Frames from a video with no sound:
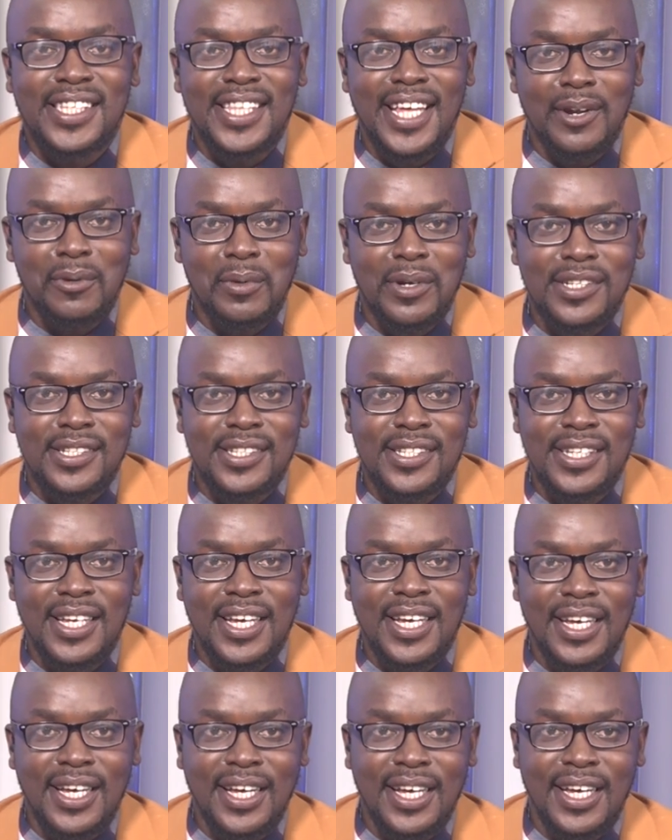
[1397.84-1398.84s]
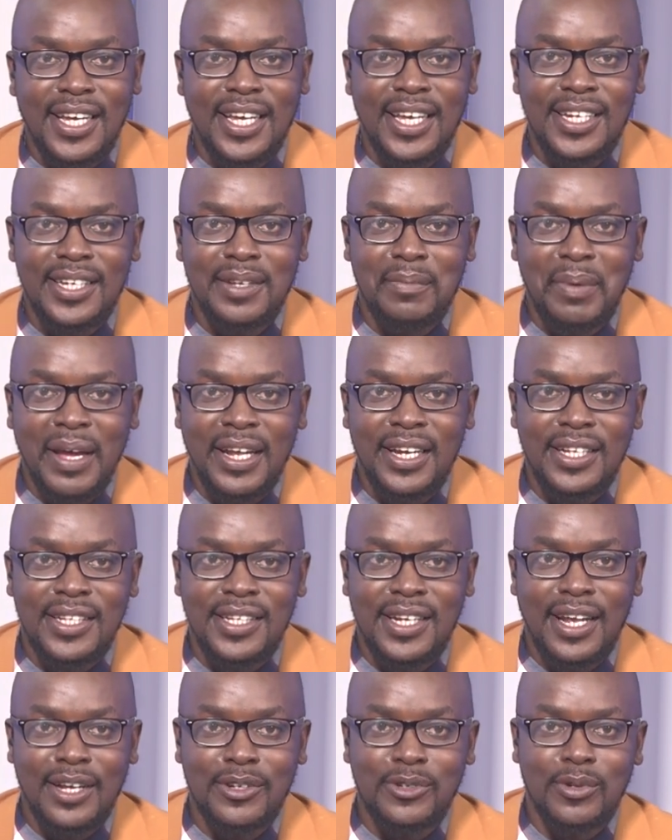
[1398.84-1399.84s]
That was Independent
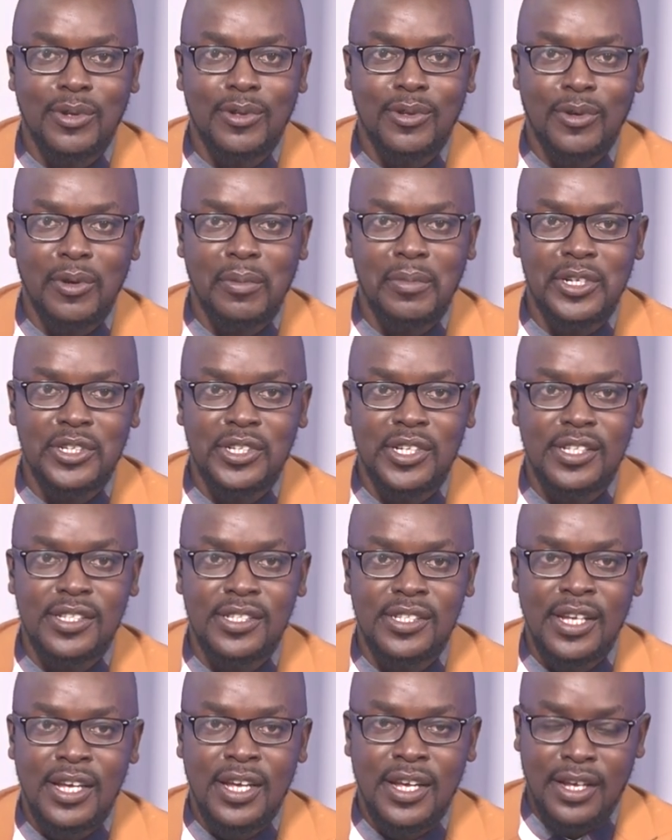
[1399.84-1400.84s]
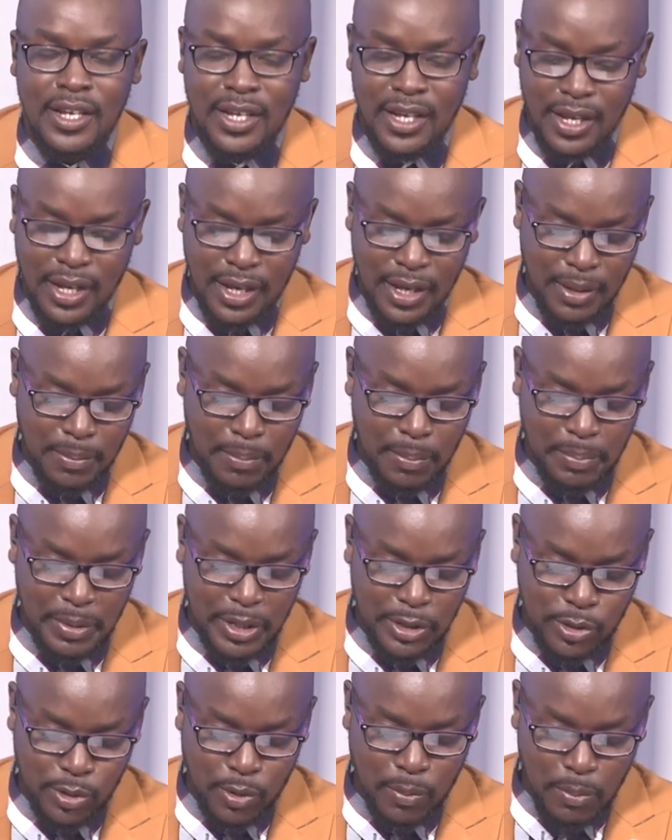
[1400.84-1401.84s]
Electoral Commission's
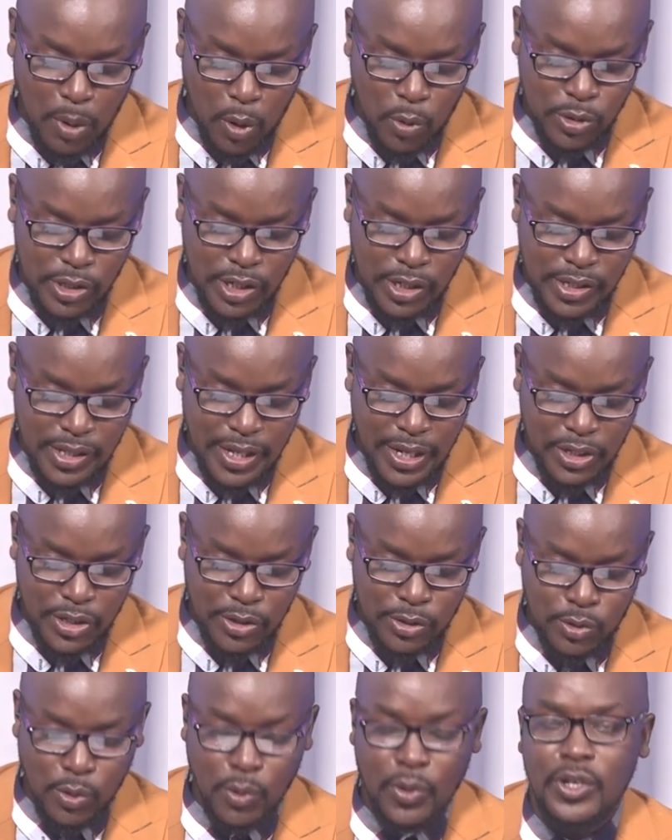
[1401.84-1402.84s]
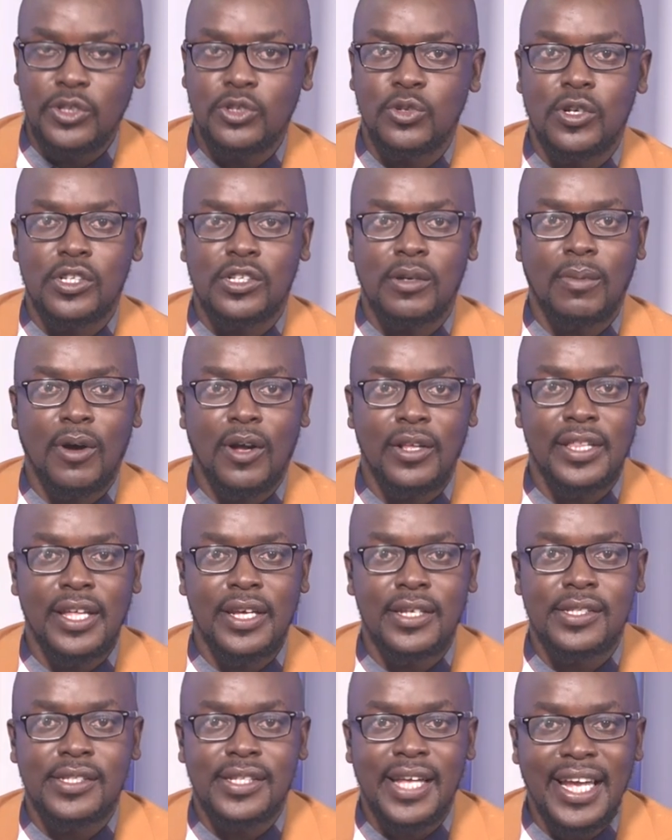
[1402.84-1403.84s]
Pitso Moses. They're just talking to us about
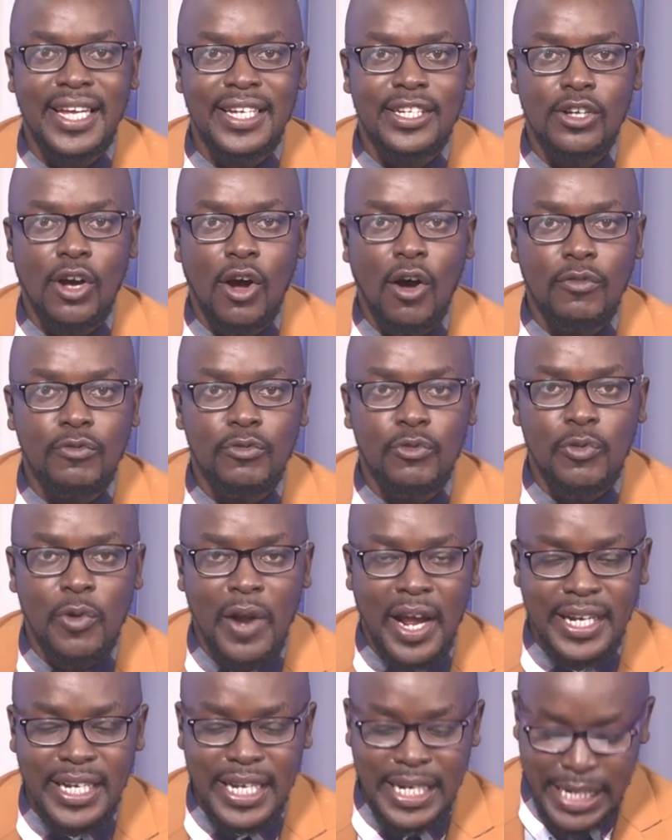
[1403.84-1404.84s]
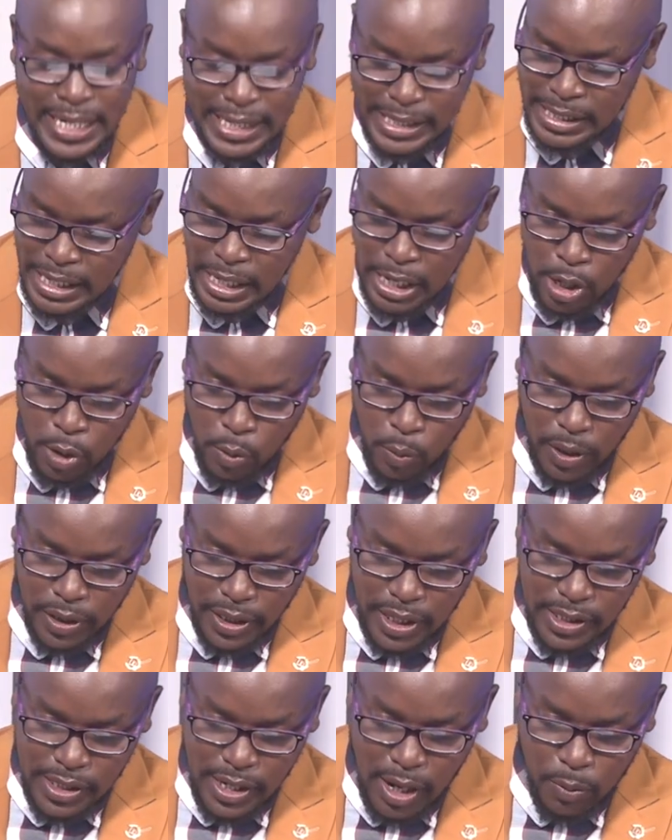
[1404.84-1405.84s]
their state of readiness. Well,
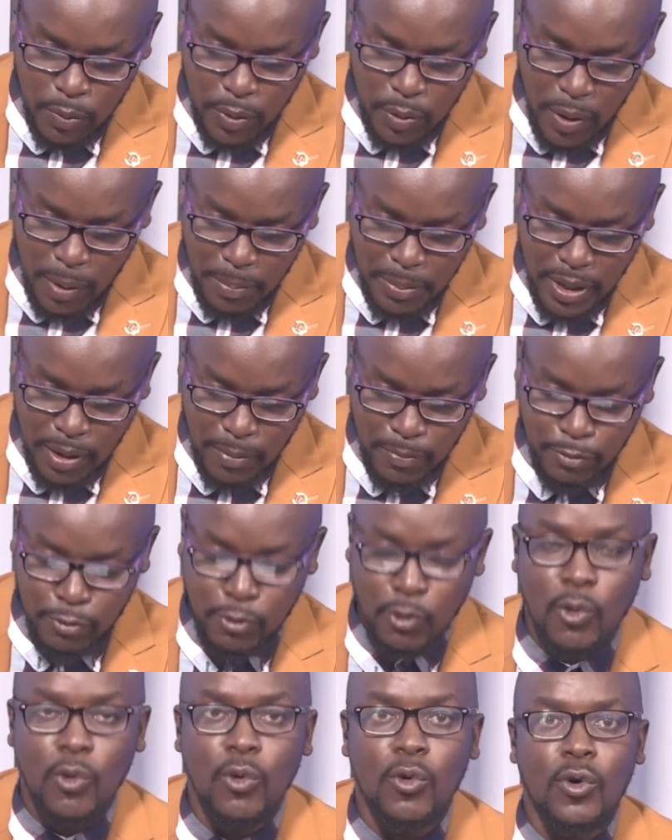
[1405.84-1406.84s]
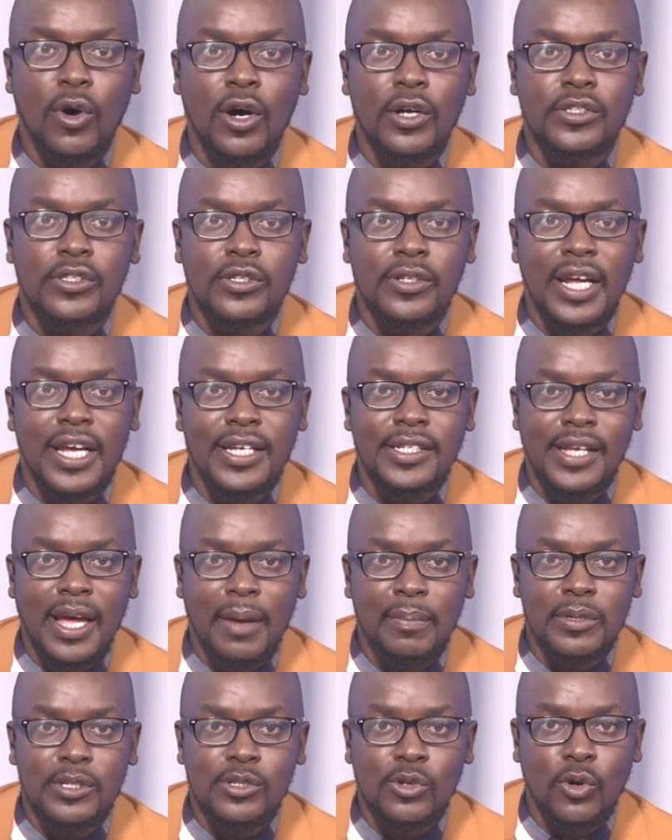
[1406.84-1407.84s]
that's how we wrap it up for today's
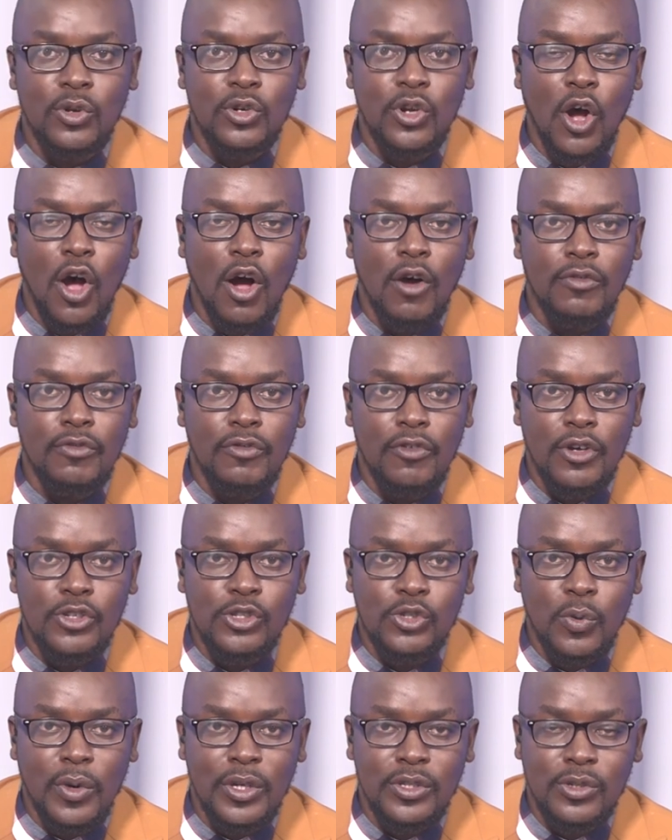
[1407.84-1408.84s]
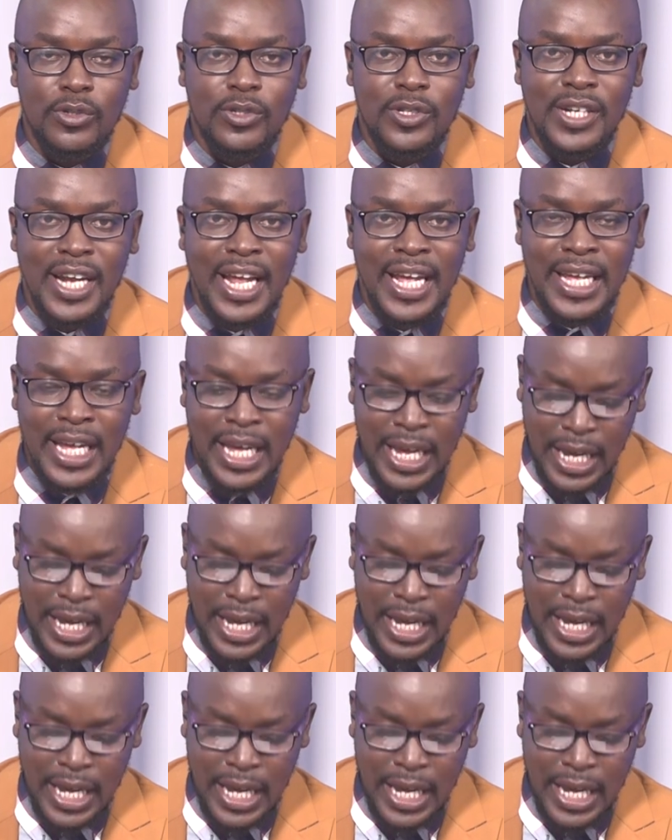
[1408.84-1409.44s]
episode of Soweto Today.